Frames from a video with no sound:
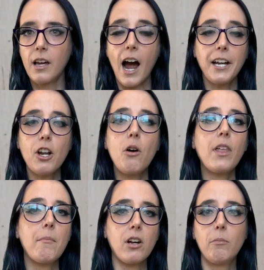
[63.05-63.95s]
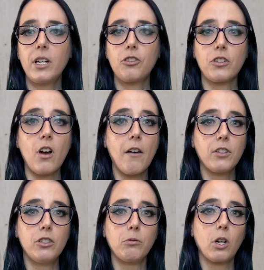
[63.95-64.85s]
I know that metal miniatures
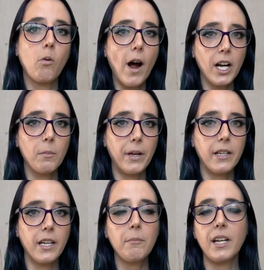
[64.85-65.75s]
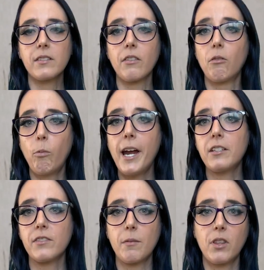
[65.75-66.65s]
often do require pinning because of the weight
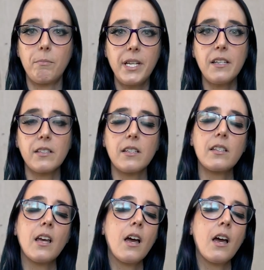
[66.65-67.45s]
of some of the pieces,